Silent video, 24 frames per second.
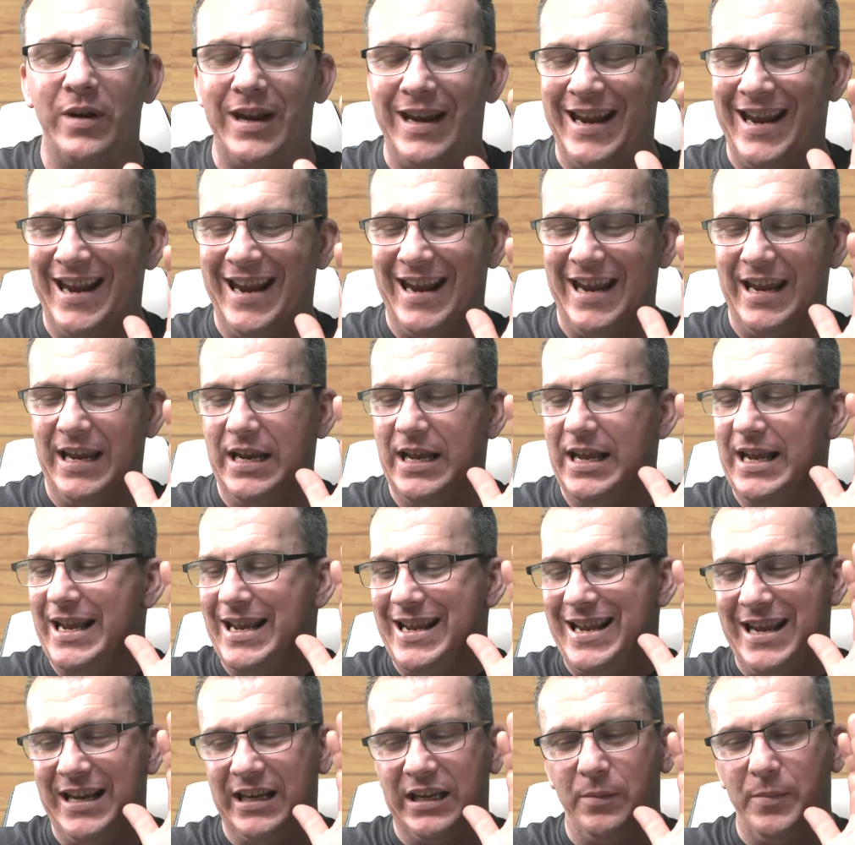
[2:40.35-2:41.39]
And
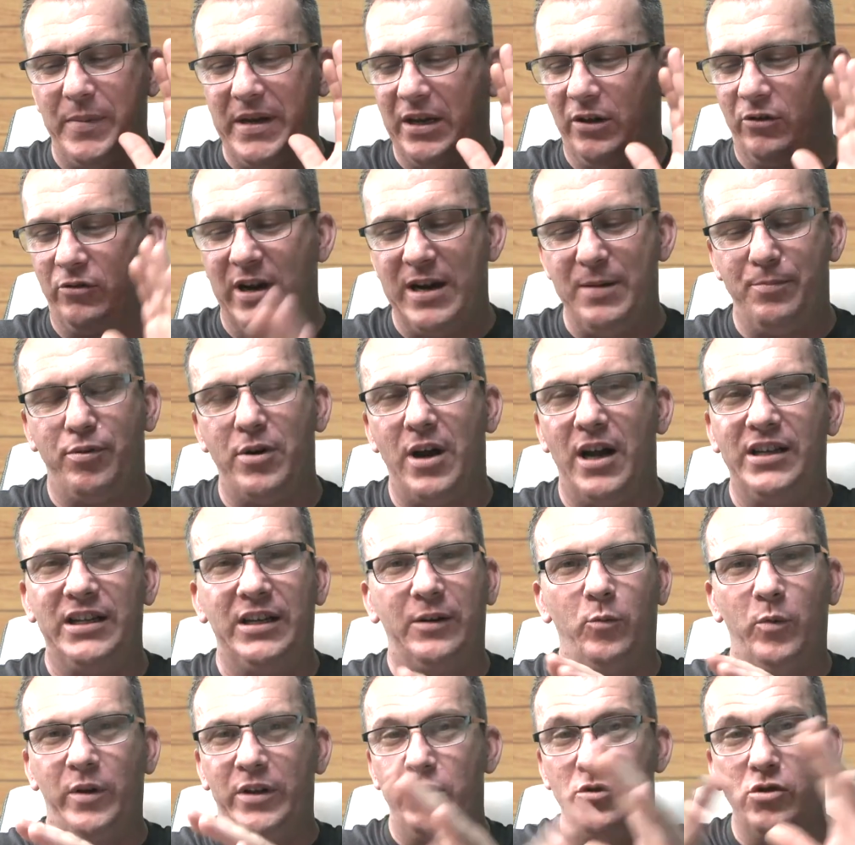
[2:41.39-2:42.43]
it could be a great project
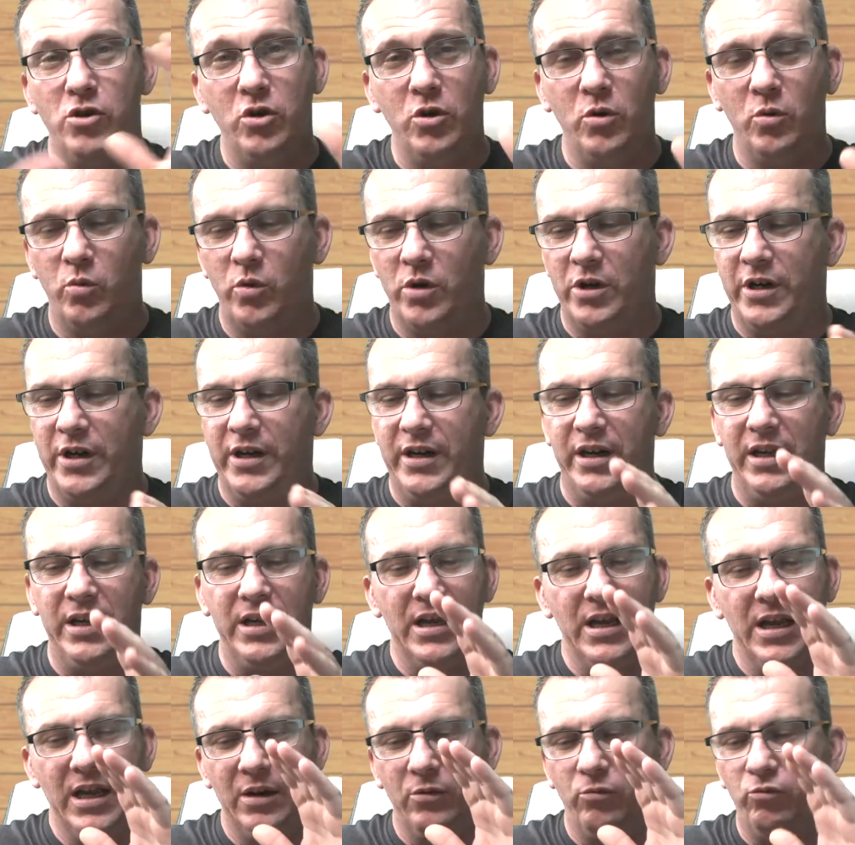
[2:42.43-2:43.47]
with new wood,
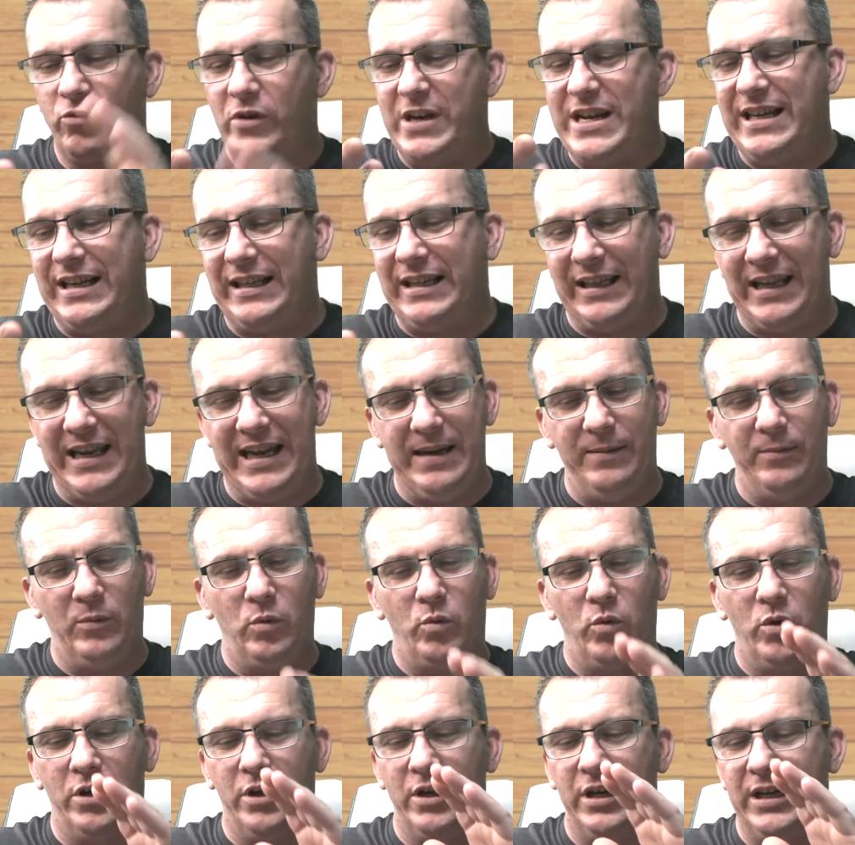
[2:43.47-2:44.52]
reclaimed
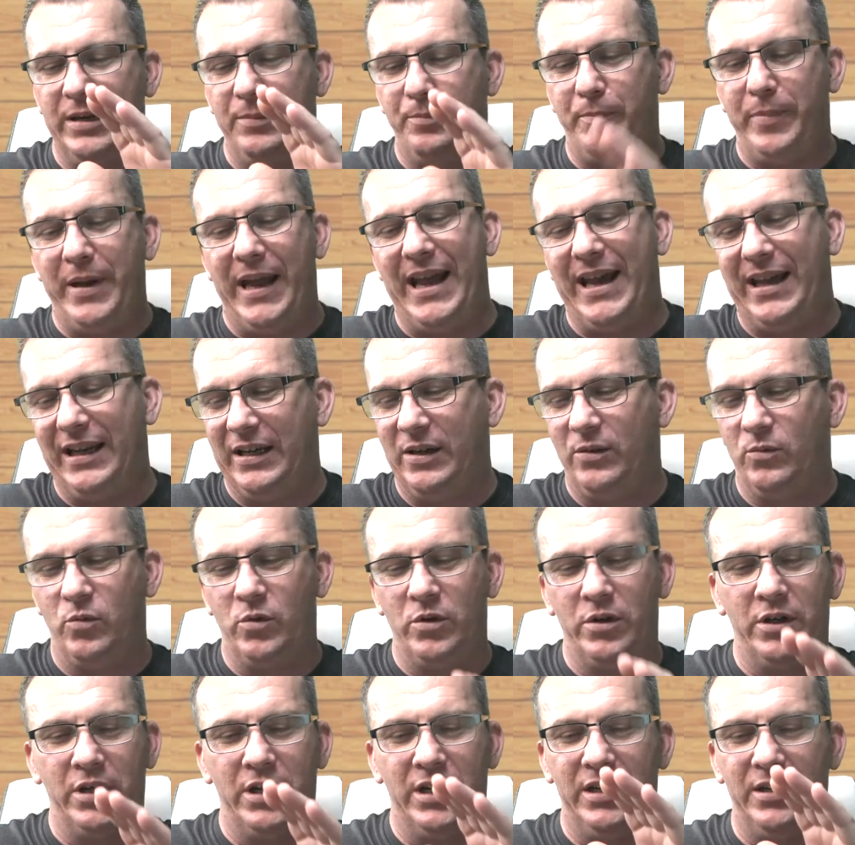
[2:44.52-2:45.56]
wood, pallet
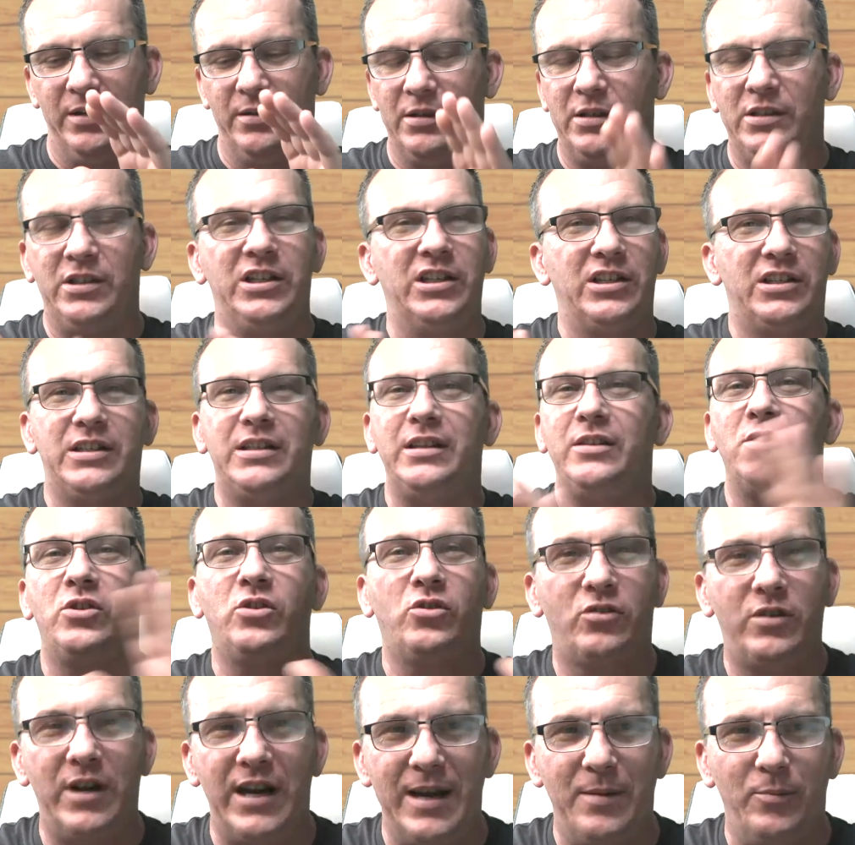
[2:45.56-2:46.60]
wood, just
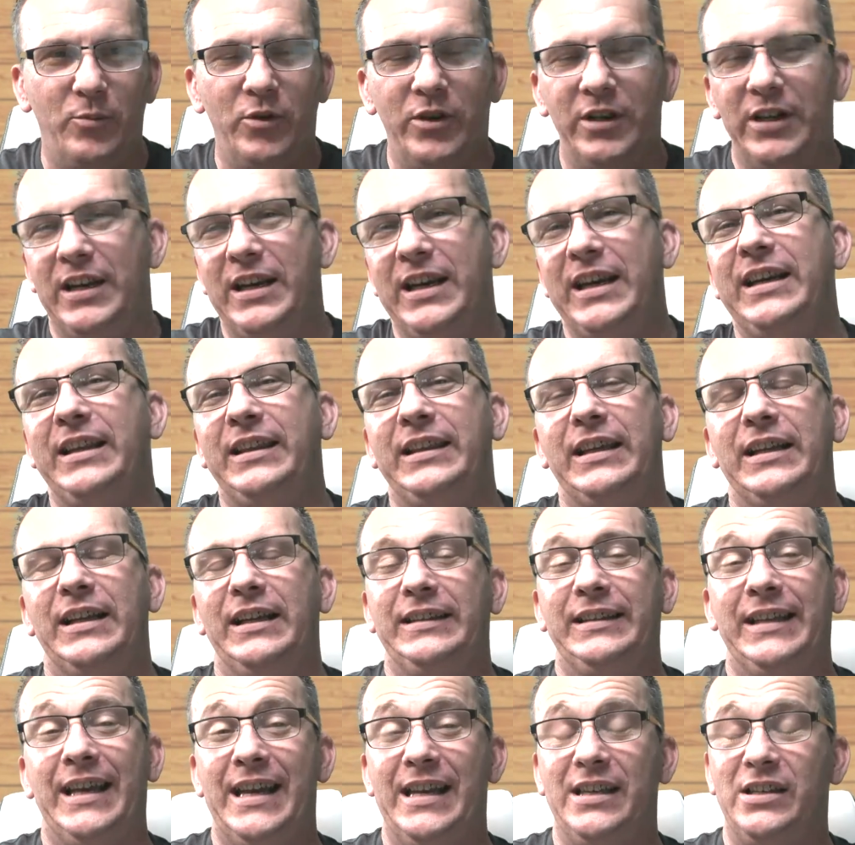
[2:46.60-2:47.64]
scrap wood and anything like
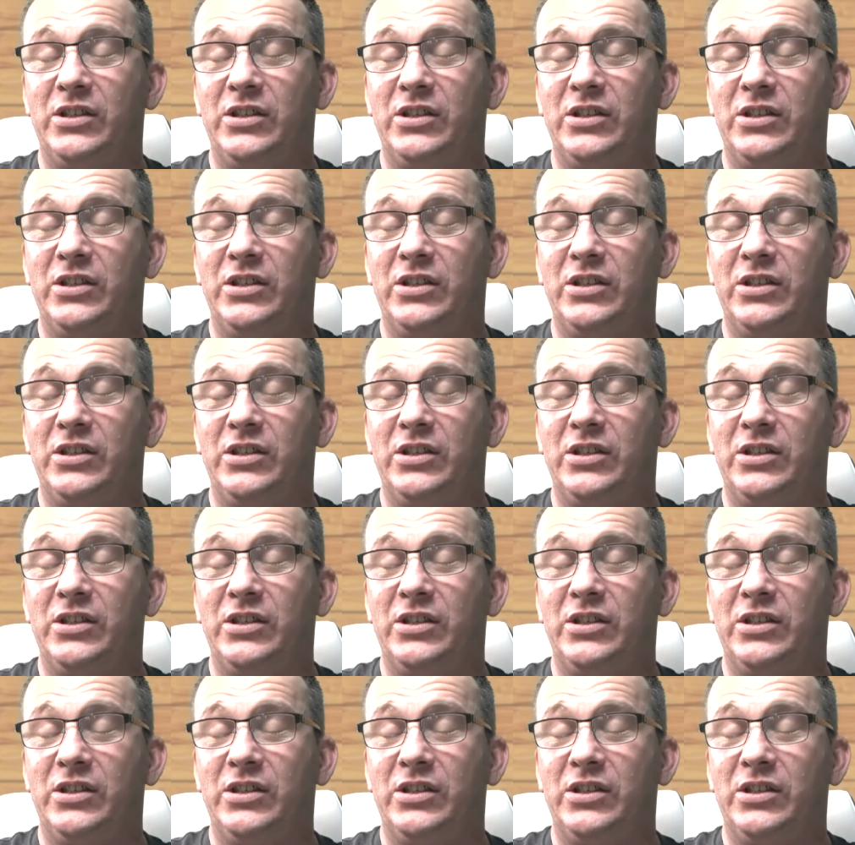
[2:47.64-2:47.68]
that.